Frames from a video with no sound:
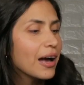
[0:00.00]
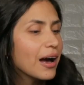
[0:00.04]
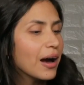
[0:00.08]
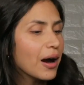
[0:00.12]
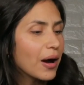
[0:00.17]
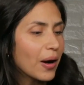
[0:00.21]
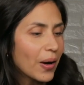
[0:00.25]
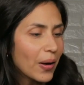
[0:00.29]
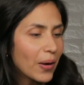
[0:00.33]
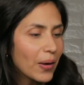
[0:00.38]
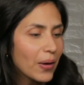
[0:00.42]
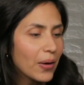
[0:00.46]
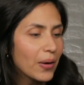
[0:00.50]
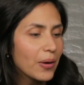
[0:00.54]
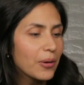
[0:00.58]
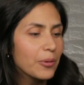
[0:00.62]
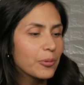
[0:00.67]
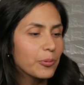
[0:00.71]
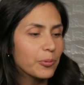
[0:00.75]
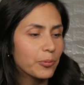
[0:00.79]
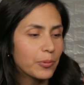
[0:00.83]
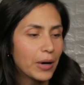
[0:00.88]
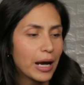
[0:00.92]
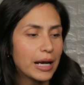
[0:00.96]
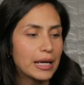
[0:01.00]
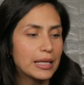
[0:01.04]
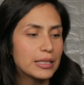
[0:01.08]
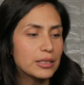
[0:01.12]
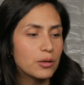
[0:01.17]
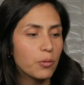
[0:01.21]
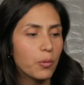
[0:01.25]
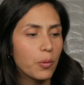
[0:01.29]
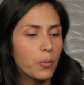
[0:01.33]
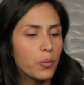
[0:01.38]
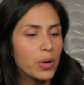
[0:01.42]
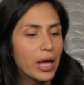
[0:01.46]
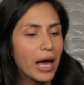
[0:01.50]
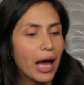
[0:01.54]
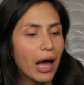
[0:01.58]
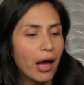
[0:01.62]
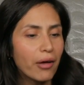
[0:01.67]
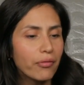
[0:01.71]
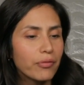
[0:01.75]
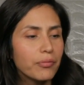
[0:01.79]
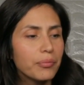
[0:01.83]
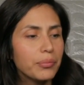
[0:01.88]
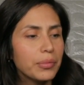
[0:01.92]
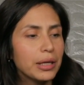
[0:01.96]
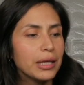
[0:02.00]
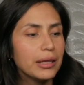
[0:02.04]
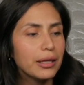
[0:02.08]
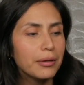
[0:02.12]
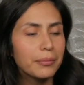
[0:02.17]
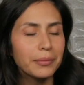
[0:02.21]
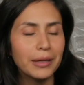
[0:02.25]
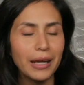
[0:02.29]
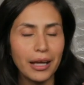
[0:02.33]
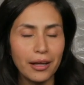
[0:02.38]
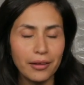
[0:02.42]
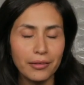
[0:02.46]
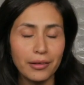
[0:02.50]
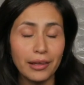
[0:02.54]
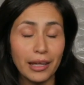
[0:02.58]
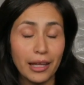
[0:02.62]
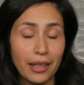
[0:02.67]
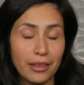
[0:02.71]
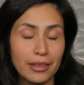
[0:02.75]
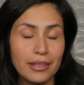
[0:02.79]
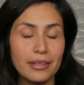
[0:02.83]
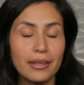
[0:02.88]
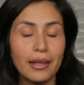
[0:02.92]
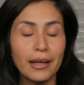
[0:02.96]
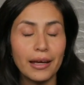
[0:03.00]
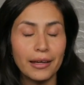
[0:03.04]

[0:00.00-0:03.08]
Alrighty, so when we have medium nail lengths,